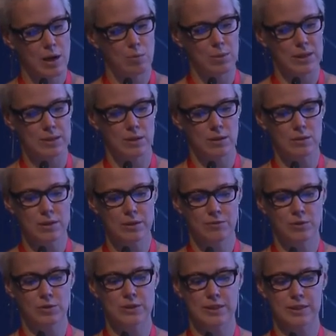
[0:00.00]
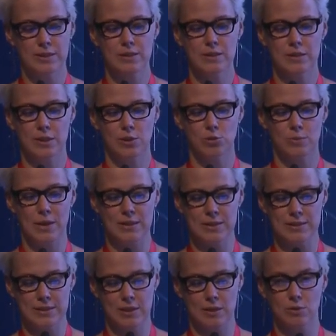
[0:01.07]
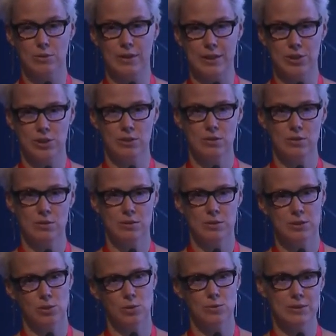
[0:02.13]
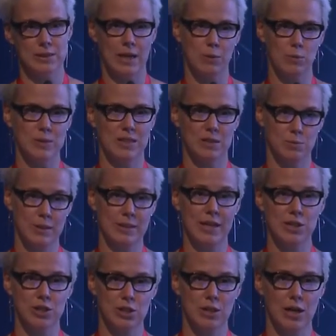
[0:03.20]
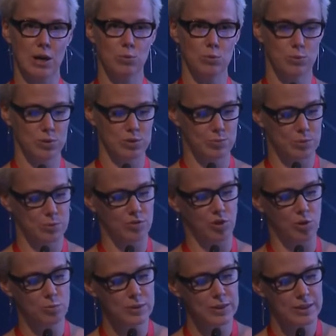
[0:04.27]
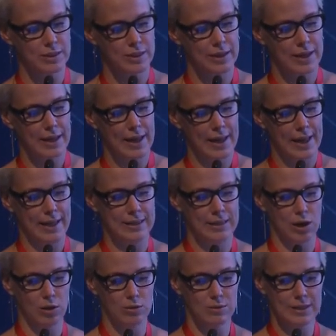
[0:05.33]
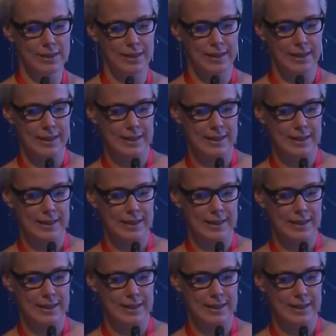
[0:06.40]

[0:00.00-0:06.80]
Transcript: but only 14 documented the calculation, so with explanation how it was performed, and only